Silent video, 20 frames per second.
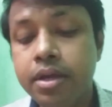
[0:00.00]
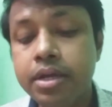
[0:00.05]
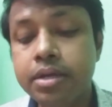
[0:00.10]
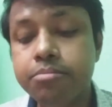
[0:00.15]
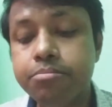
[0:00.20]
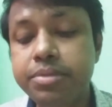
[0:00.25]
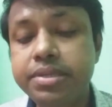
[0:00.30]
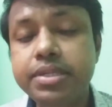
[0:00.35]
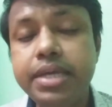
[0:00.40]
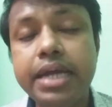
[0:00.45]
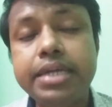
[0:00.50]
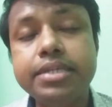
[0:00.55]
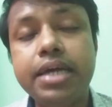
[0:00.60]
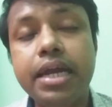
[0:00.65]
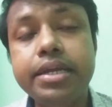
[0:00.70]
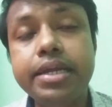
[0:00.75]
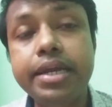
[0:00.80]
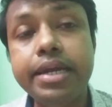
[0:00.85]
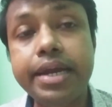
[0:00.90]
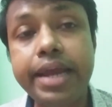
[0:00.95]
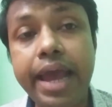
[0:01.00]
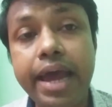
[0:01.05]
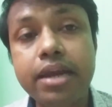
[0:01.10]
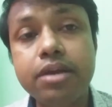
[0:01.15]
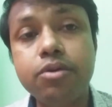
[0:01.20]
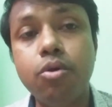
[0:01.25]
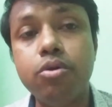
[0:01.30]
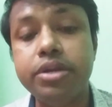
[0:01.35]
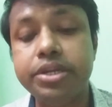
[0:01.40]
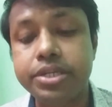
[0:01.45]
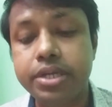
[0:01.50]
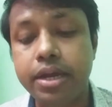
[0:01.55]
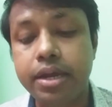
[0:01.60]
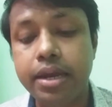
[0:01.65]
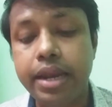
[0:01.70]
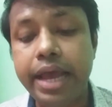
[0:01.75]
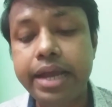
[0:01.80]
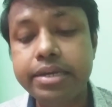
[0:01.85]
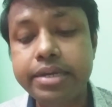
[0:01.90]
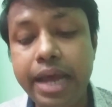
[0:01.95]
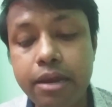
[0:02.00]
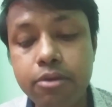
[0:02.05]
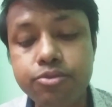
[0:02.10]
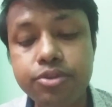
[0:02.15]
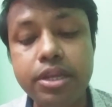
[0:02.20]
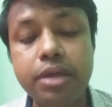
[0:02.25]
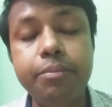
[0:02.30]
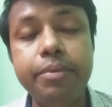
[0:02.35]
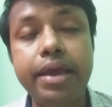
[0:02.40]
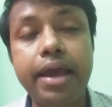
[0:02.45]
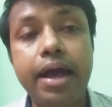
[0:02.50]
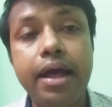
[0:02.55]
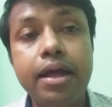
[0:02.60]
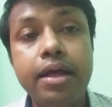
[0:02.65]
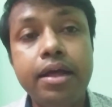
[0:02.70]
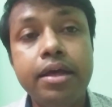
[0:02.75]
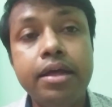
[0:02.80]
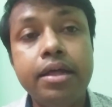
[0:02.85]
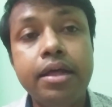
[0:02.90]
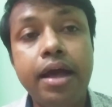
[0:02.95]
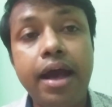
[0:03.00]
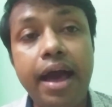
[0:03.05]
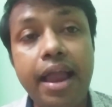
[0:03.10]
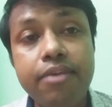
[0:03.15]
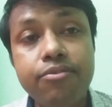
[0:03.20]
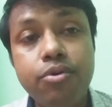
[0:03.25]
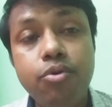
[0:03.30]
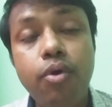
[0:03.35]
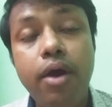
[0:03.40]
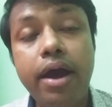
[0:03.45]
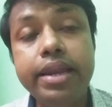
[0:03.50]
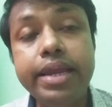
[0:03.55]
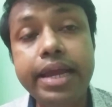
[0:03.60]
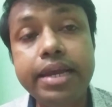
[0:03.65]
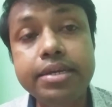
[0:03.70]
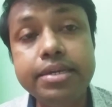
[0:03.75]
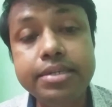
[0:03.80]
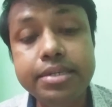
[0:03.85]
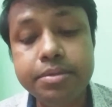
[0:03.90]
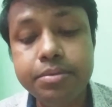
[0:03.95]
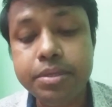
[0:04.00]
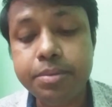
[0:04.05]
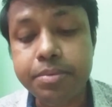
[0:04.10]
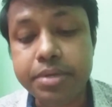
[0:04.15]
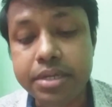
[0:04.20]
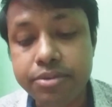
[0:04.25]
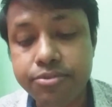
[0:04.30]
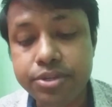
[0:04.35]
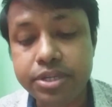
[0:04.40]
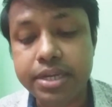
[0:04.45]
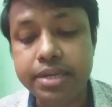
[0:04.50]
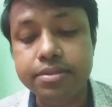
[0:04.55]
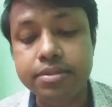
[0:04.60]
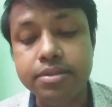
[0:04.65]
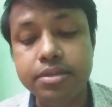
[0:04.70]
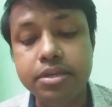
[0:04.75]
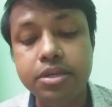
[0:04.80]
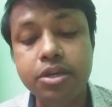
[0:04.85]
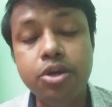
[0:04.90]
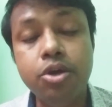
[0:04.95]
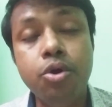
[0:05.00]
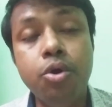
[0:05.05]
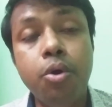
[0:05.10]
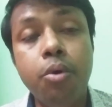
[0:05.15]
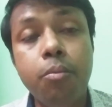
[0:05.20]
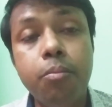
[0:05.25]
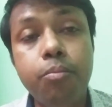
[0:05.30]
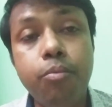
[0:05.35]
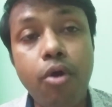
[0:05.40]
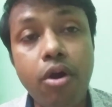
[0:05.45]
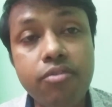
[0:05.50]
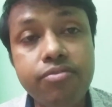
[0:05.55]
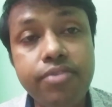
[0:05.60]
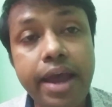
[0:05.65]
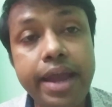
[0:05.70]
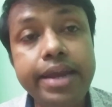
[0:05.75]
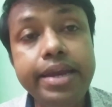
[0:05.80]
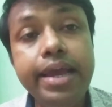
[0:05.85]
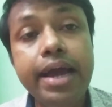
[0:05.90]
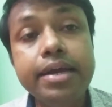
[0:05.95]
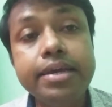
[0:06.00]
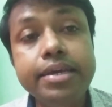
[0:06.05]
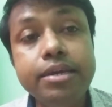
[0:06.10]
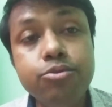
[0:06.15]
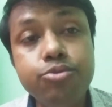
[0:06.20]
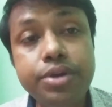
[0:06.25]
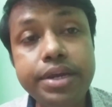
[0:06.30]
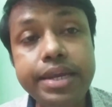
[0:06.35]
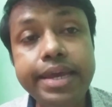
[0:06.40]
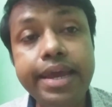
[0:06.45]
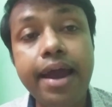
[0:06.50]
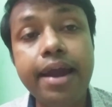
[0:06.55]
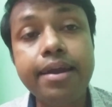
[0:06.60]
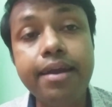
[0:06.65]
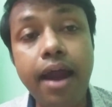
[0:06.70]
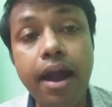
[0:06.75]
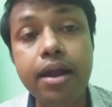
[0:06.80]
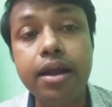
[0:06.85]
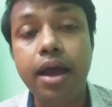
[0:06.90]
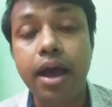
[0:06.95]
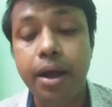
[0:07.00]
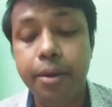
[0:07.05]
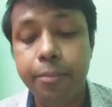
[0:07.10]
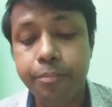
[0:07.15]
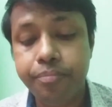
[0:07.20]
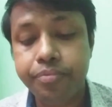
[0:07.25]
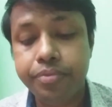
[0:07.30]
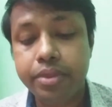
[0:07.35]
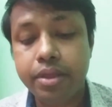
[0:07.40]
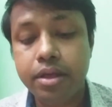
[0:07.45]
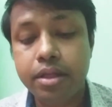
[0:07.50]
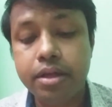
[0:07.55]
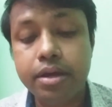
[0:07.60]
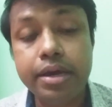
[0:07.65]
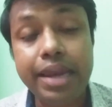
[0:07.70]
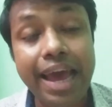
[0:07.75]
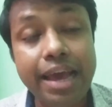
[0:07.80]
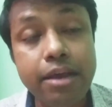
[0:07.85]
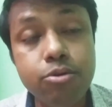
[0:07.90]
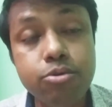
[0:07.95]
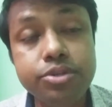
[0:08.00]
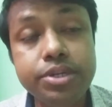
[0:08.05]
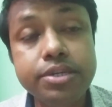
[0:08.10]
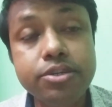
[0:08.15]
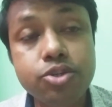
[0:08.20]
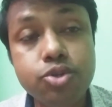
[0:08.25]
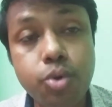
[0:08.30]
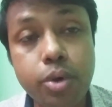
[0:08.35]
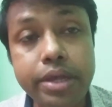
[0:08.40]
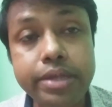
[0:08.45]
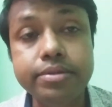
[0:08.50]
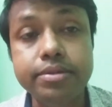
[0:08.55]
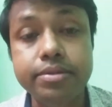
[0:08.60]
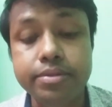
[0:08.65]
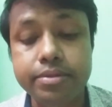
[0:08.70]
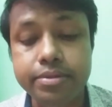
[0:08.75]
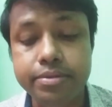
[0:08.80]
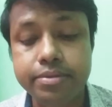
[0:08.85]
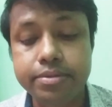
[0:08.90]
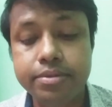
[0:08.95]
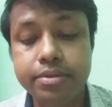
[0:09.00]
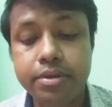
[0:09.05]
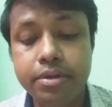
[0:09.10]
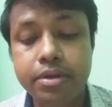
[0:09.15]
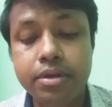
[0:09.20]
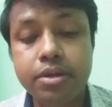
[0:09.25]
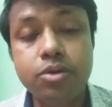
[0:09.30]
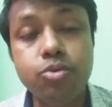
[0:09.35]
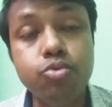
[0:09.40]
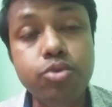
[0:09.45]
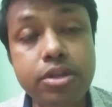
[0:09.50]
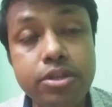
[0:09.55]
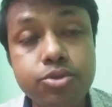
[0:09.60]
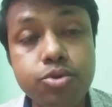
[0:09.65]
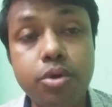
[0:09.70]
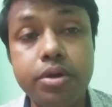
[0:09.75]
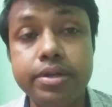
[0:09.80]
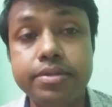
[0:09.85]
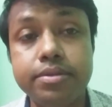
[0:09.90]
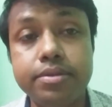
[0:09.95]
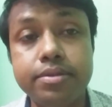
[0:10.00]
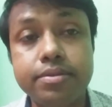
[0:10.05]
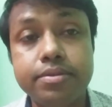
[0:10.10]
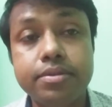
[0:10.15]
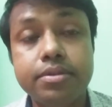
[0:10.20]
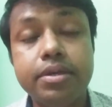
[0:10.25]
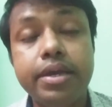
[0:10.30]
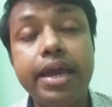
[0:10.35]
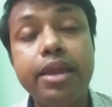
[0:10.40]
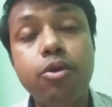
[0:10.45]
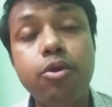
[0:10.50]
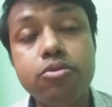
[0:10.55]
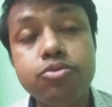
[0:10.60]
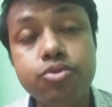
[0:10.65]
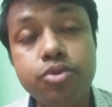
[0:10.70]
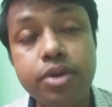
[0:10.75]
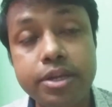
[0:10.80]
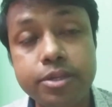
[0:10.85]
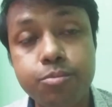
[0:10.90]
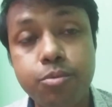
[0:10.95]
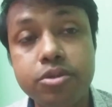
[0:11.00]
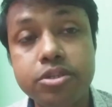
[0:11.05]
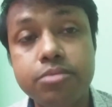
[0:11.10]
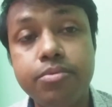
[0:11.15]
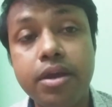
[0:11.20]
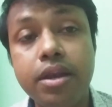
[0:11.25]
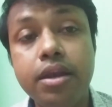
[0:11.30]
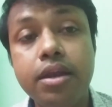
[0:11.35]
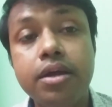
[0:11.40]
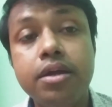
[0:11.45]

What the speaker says: Besides, certain rare conditions like tyrosinemia, alpha-1 antitrypsin deficiency, porphyria cutanea tarda, glycogen storage disease, Wilson disease can also be responsible